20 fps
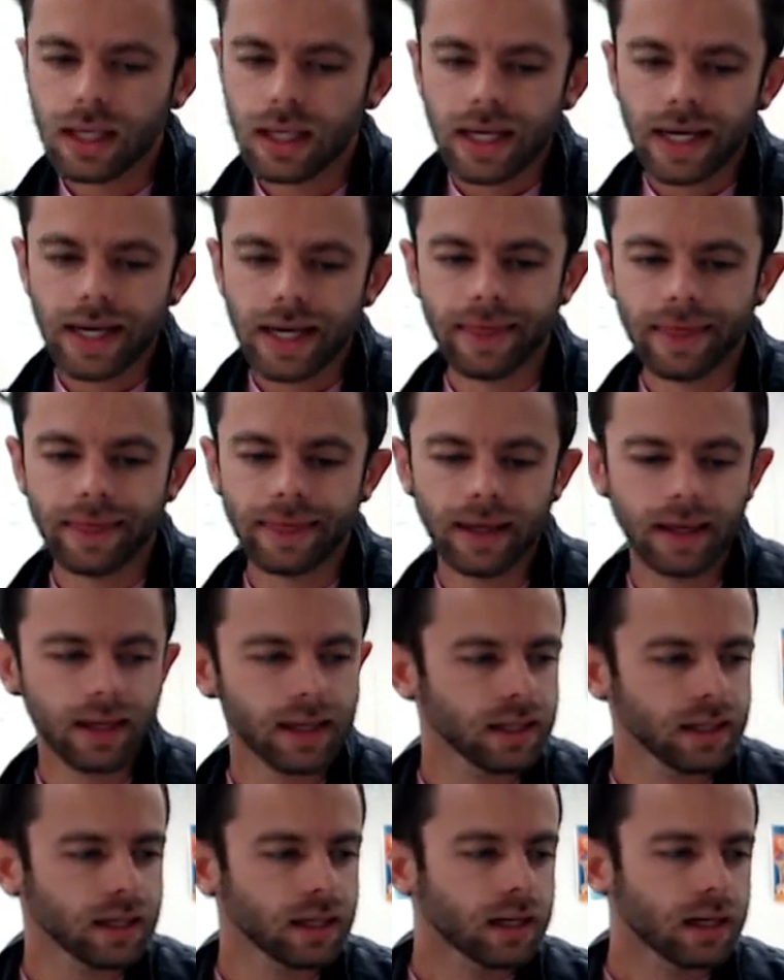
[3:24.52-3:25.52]
And
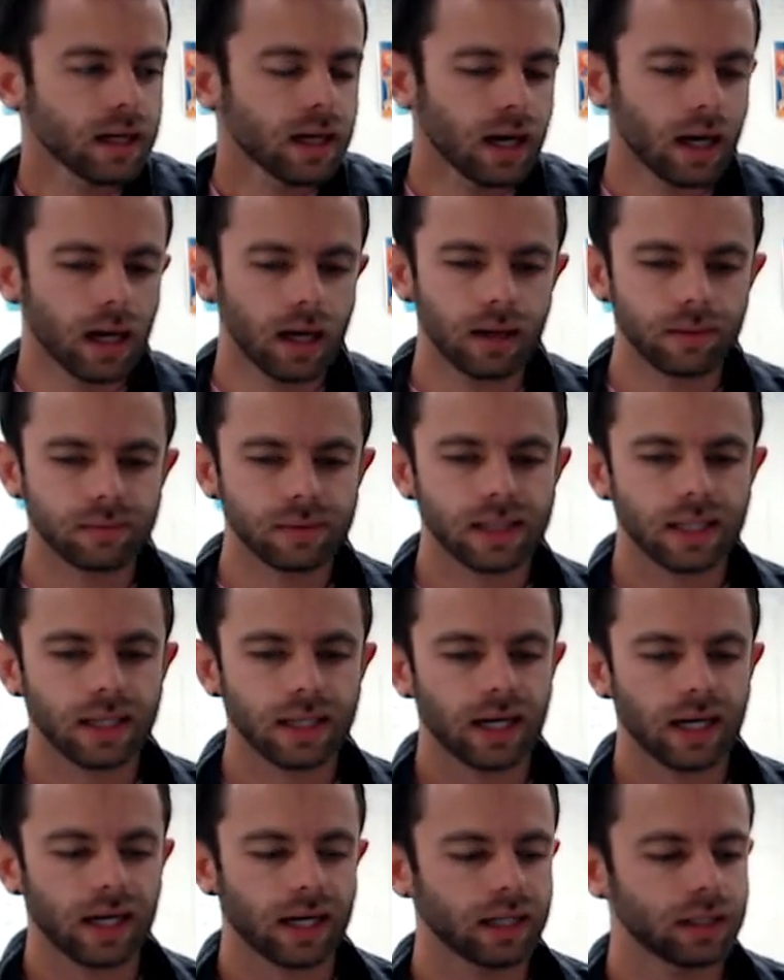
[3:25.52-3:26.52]
then to
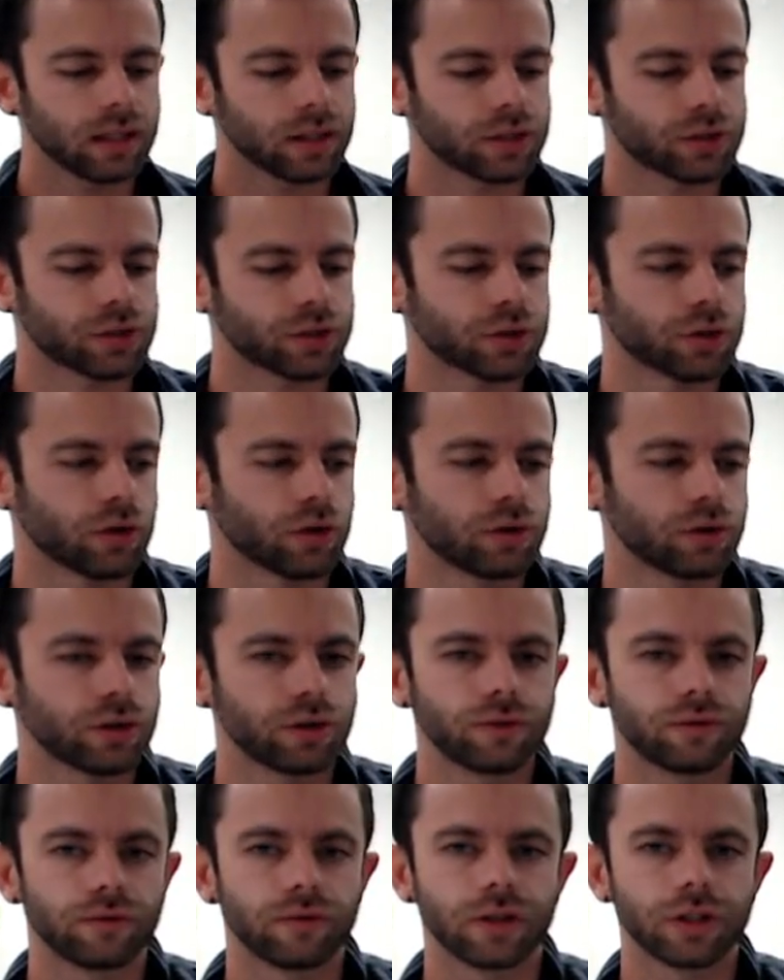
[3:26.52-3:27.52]
kind of show
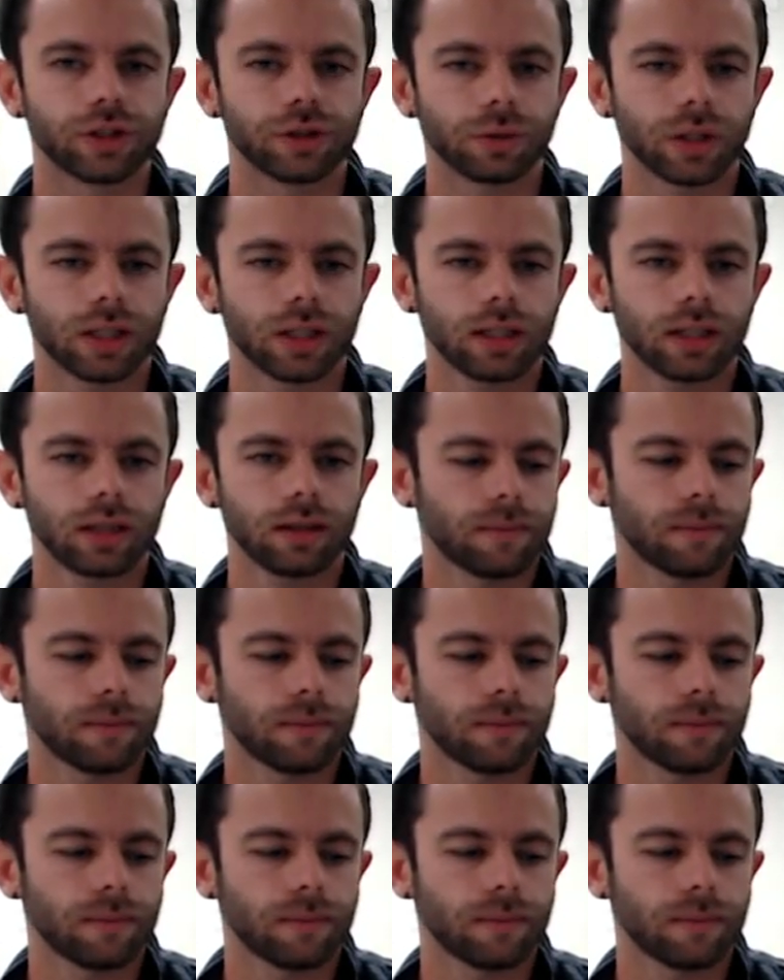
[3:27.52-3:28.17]
you visually,